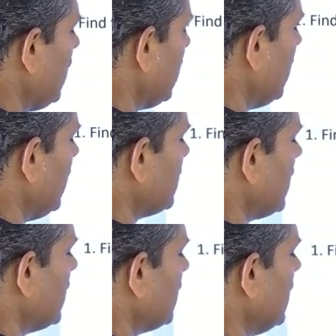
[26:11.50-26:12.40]
is
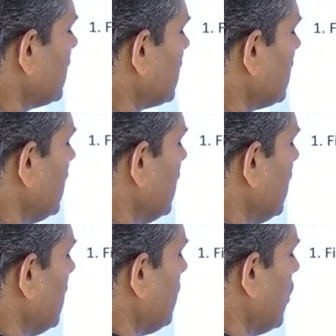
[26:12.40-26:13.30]
this
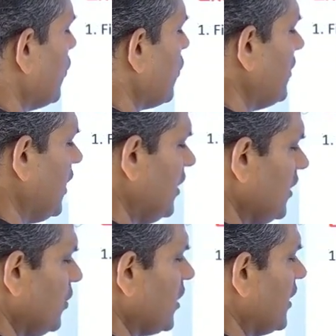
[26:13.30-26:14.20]
polynomial.
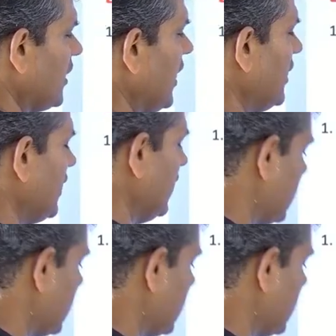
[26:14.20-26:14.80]
You can write it